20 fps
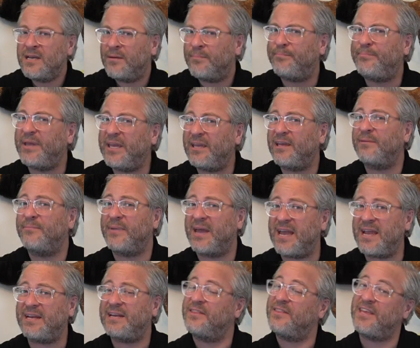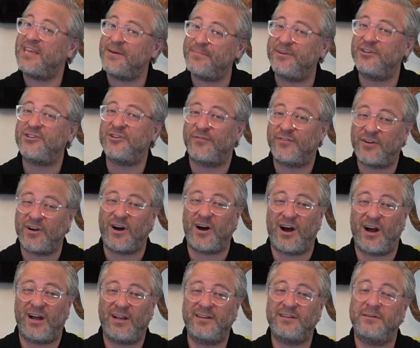Being made in the image of
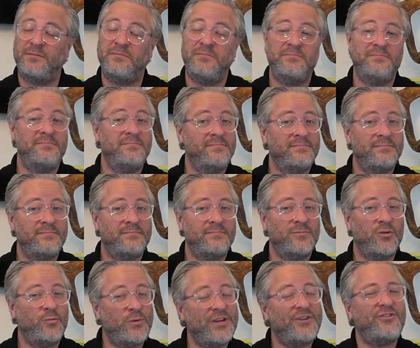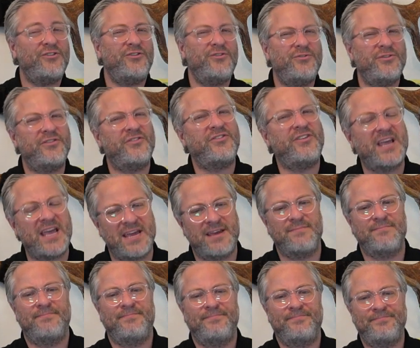God, we should do the same.
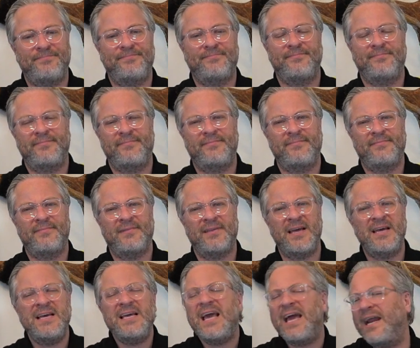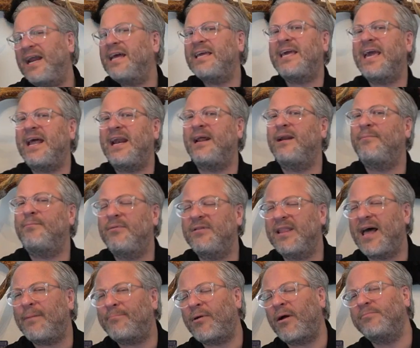And I get it,
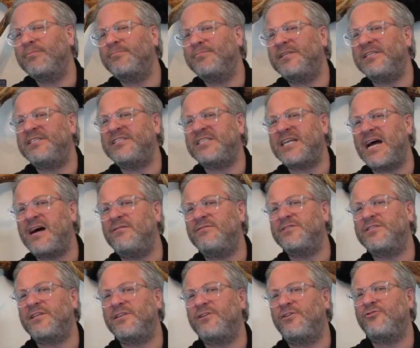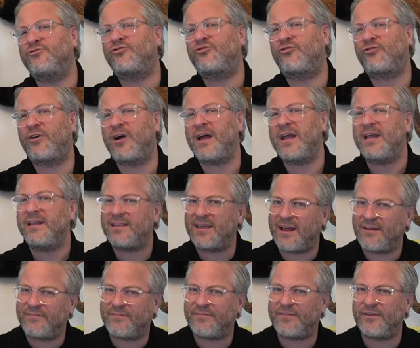that probably sounds a little trite
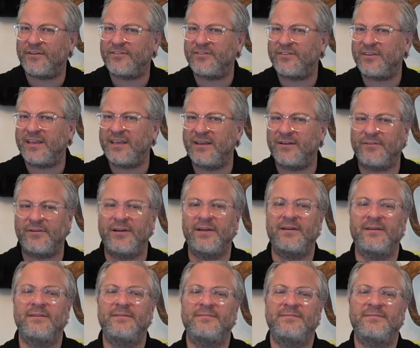at first hearing.